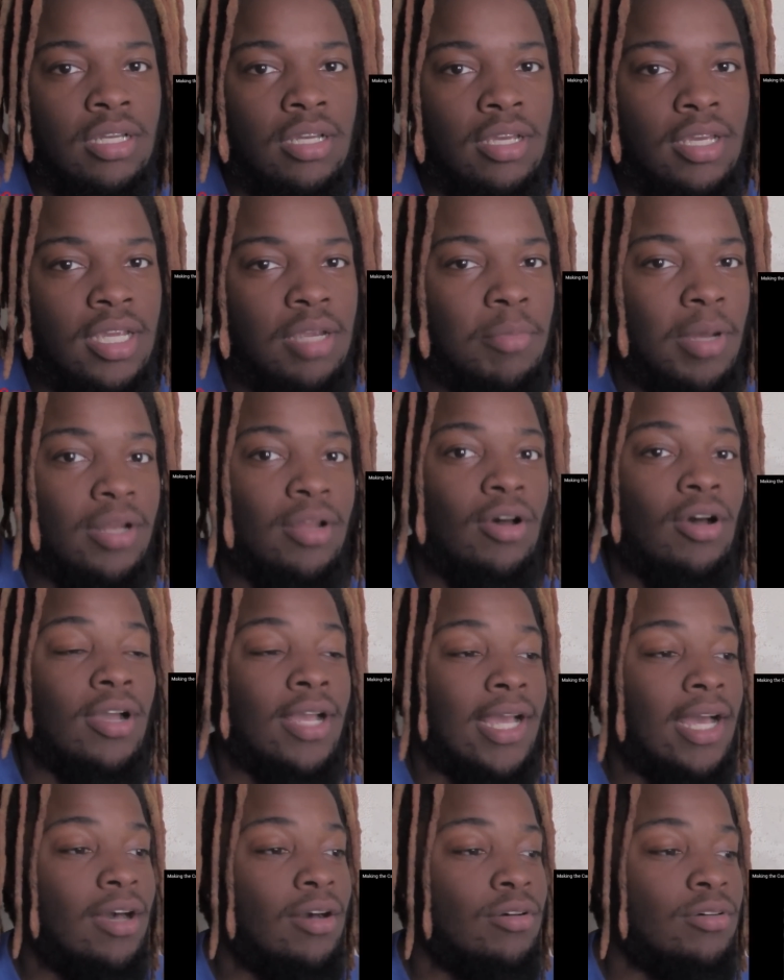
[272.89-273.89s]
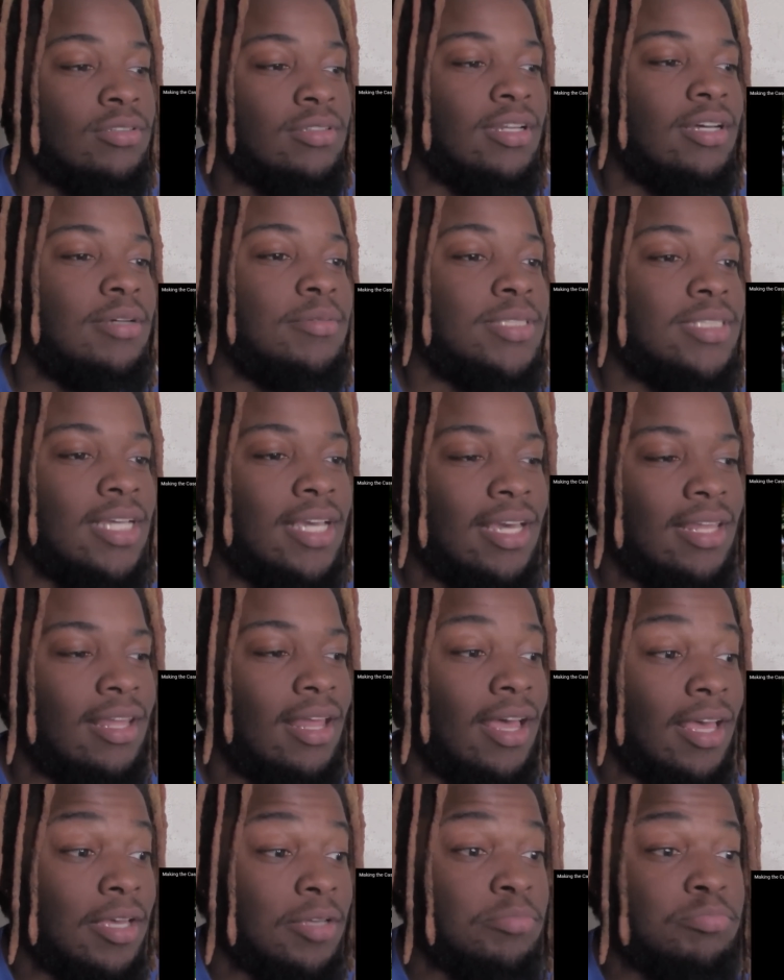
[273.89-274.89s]
Hear my dog out. You know what I'm saying?
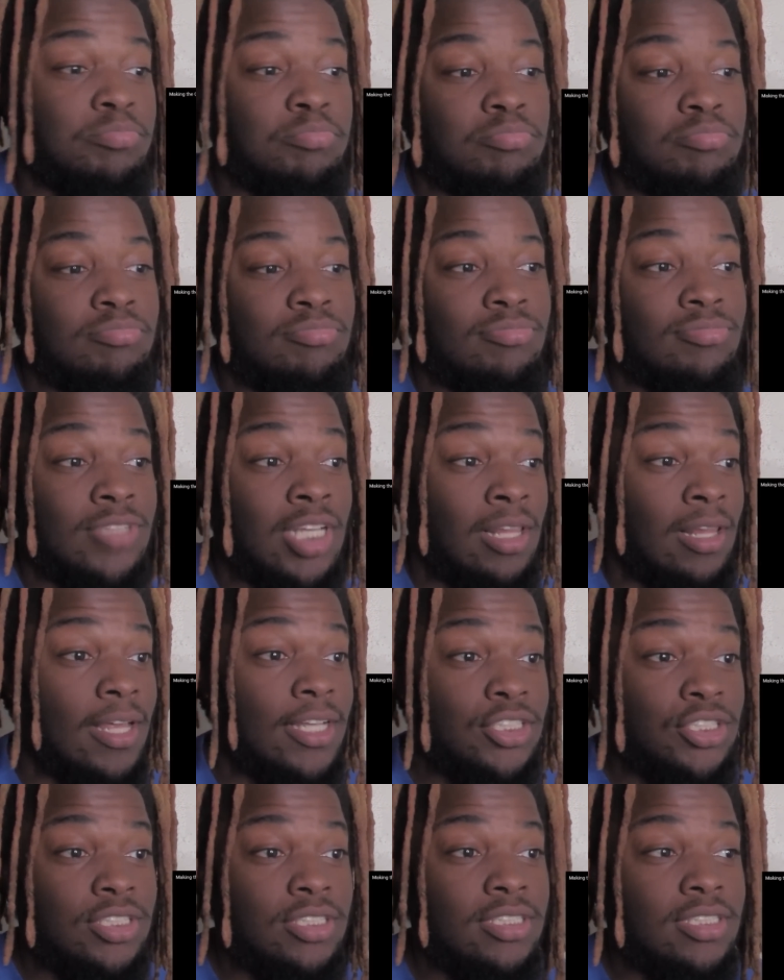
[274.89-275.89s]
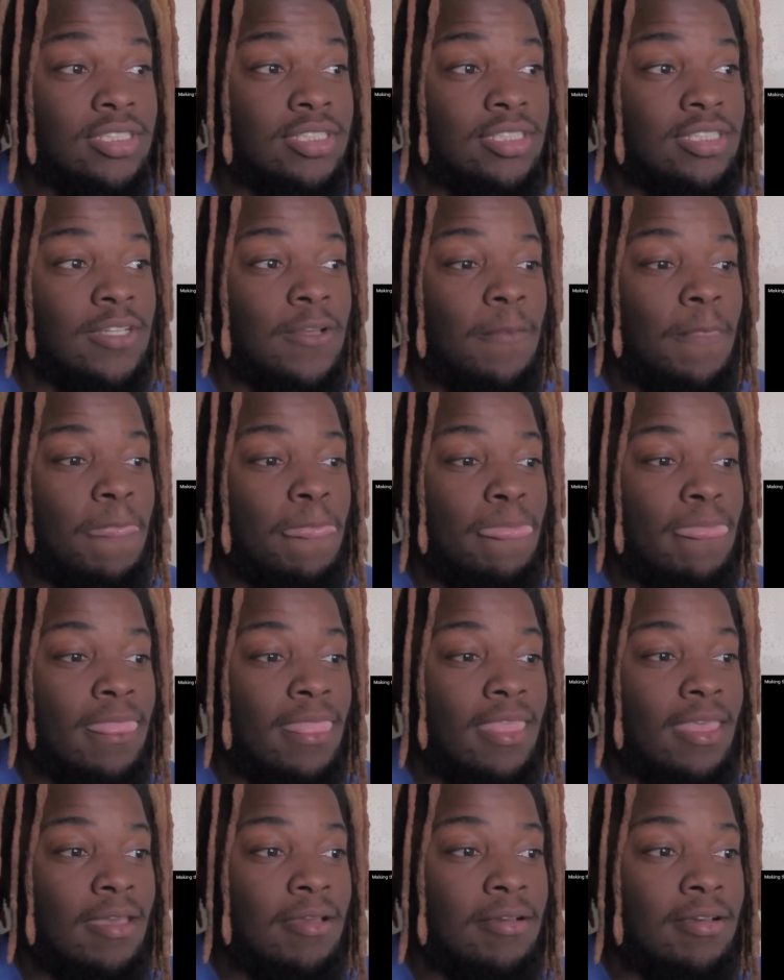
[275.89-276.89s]
Like, clutches.
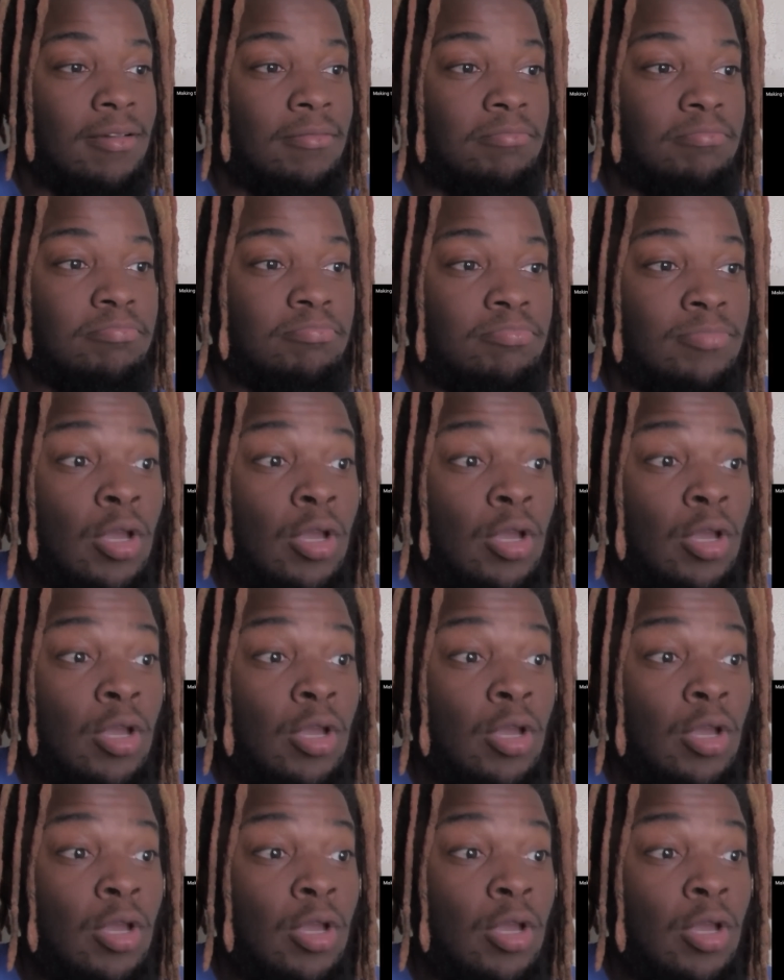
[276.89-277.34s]
Mm.